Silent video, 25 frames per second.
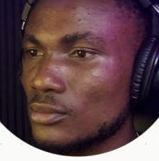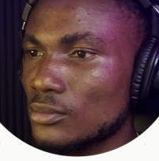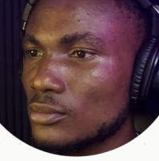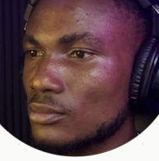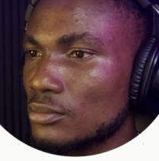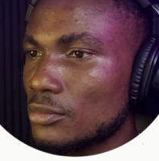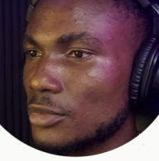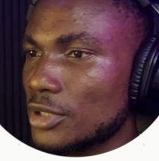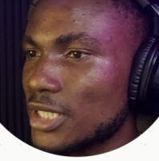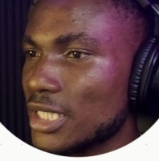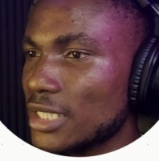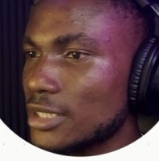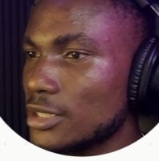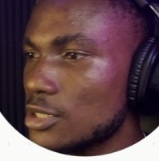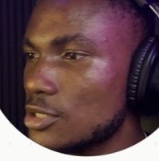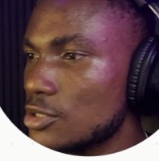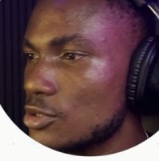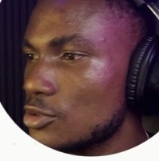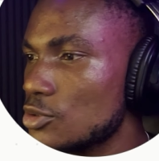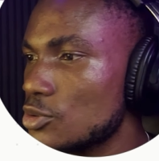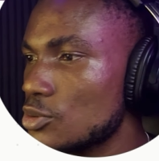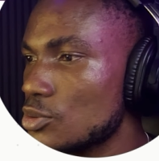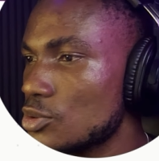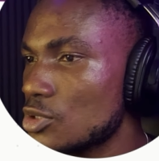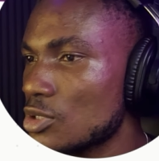but I need to
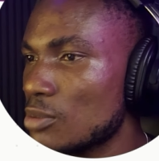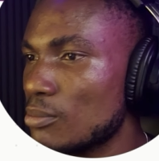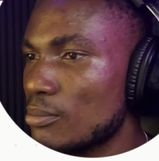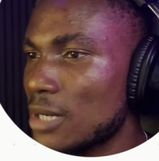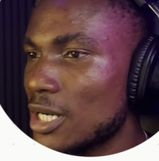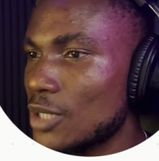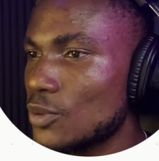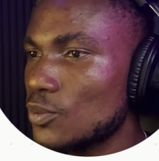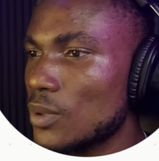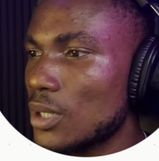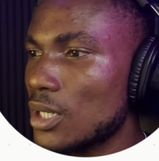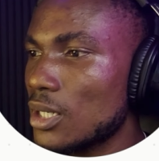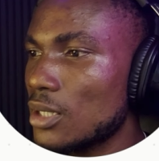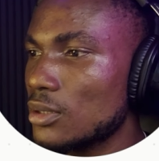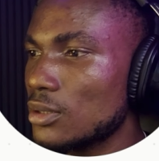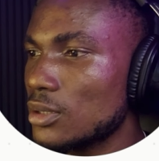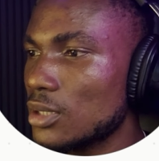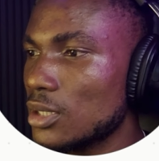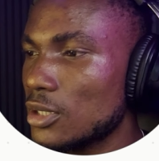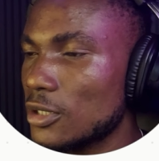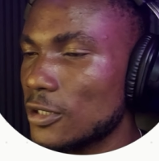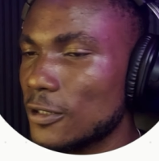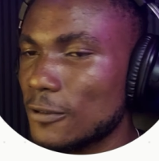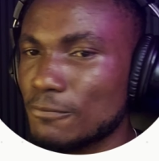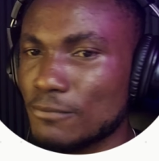do some
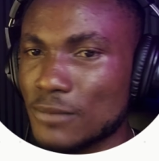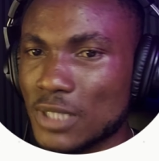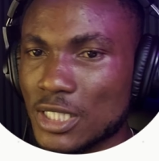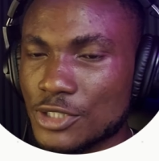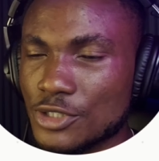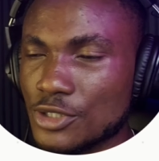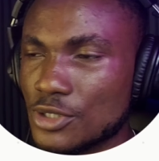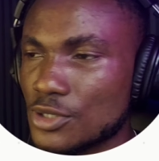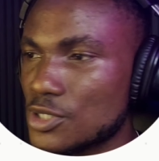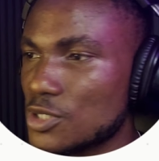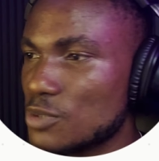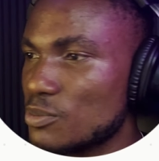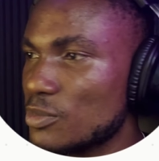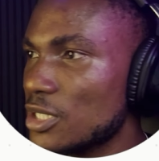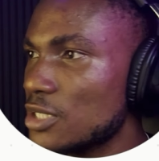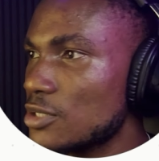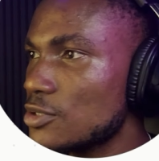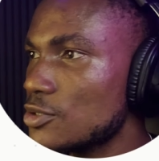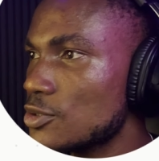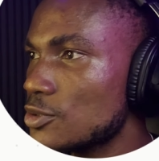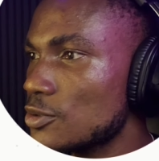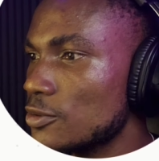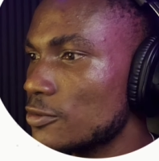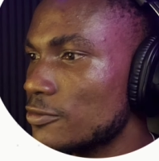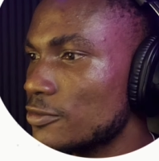manual adjustments.
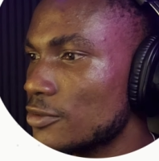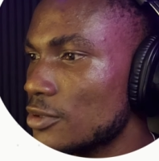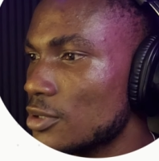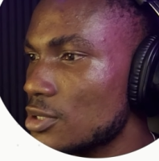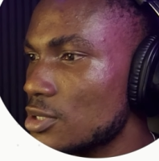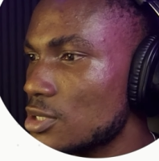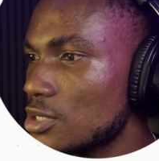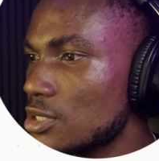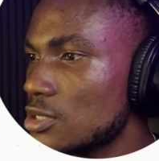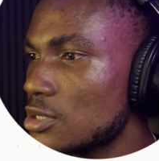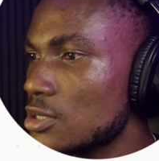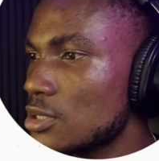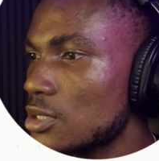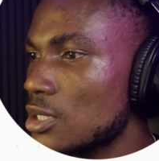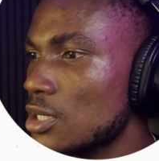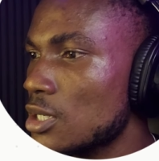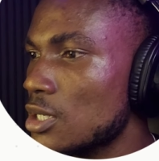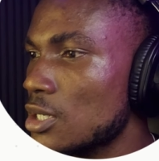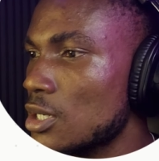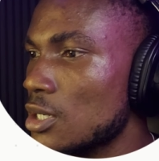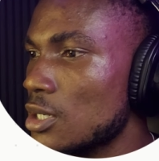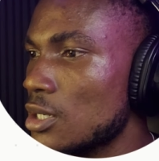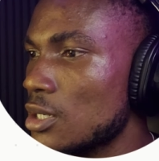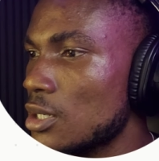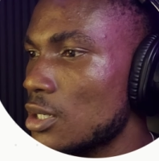So first
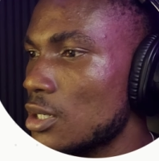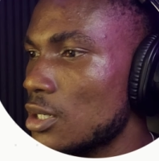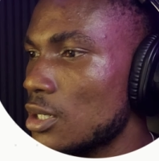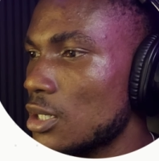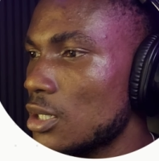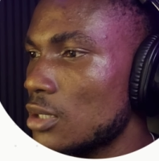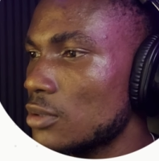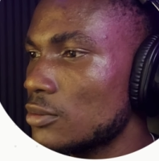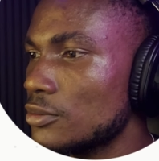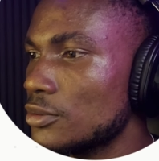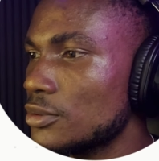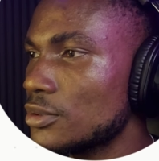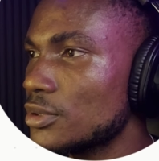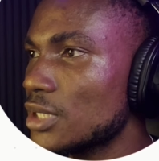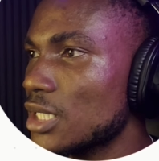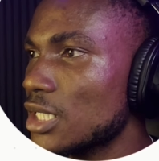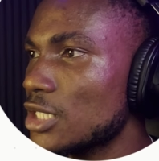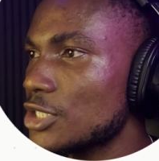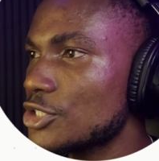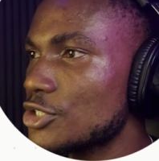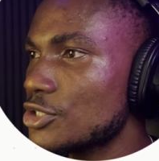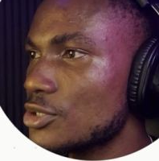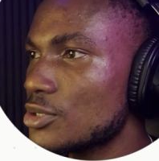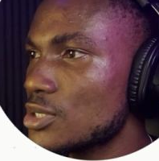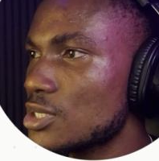I would
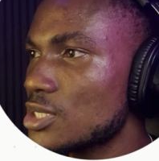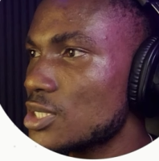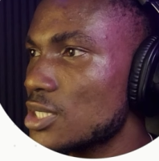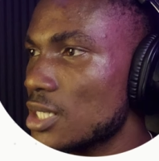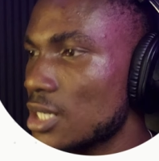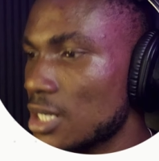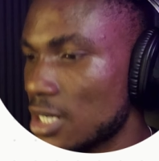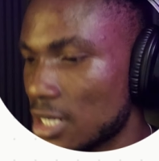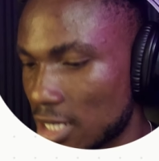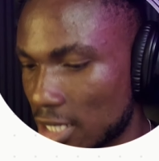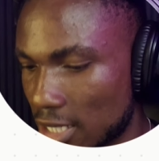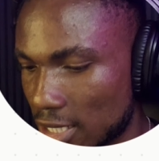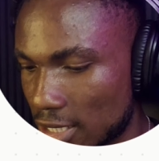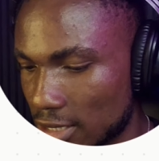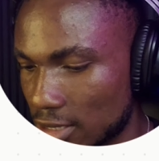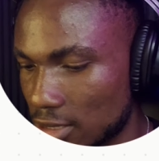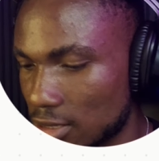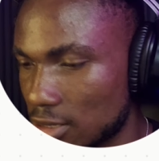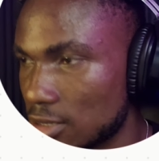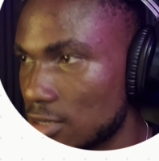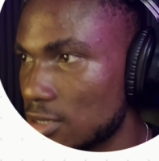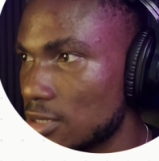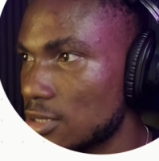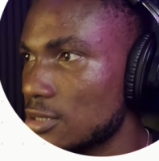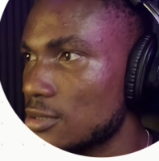adjust the
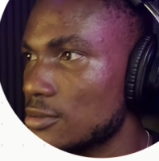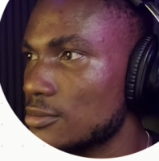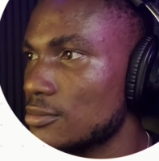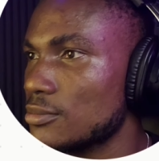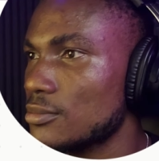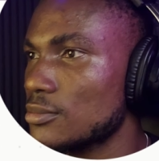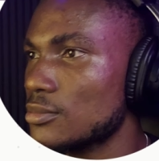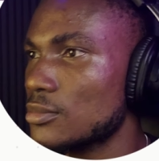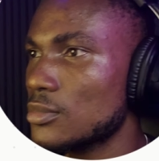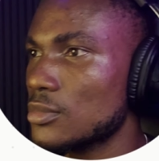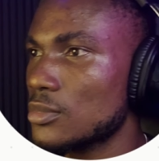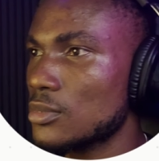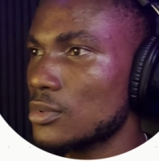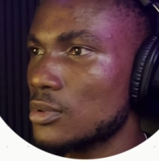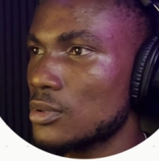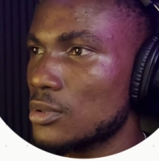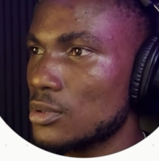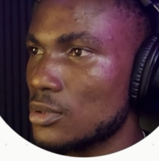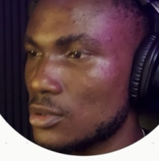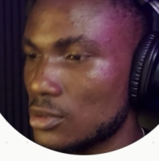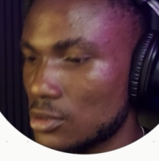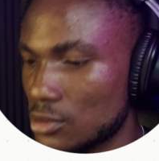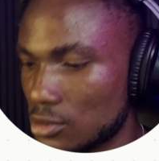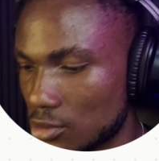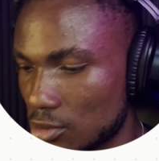height,
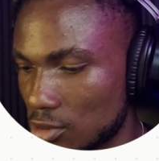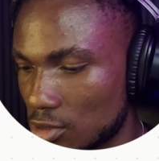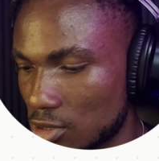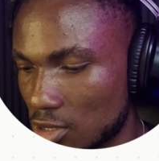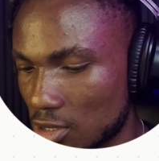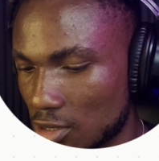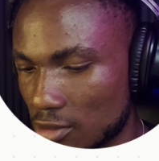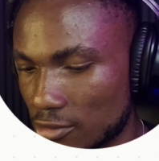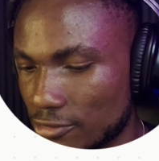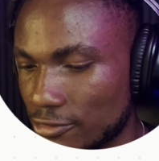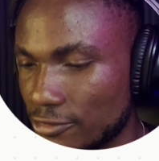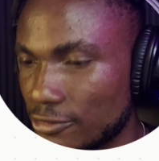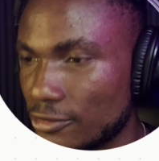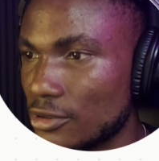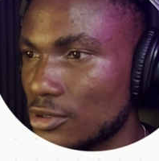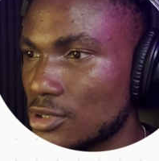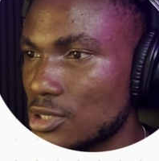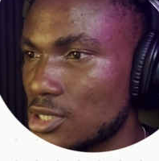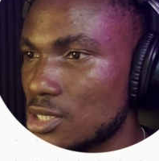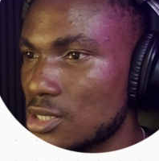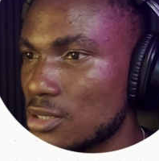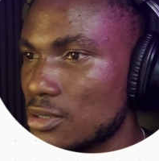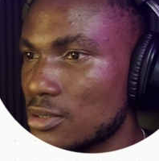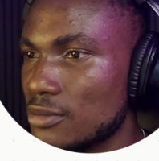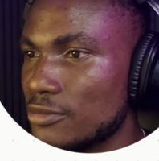say
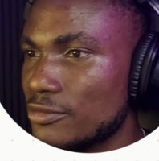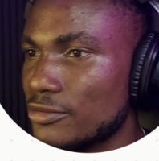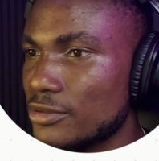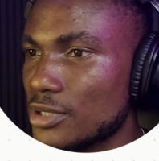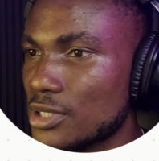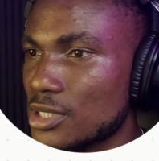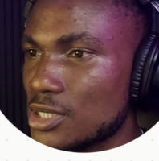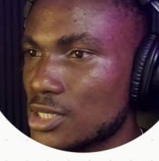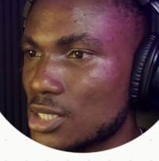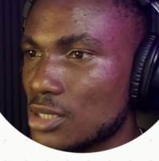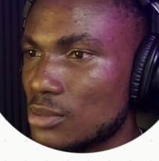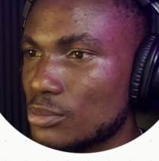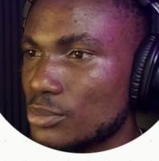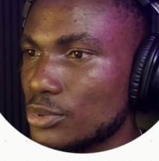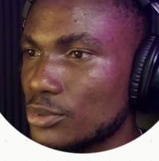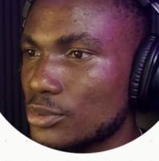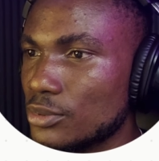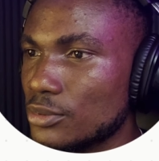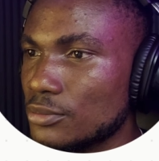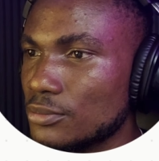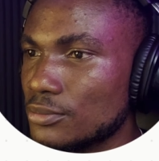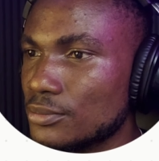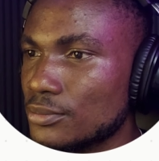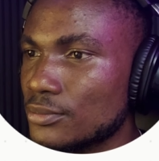40 for example.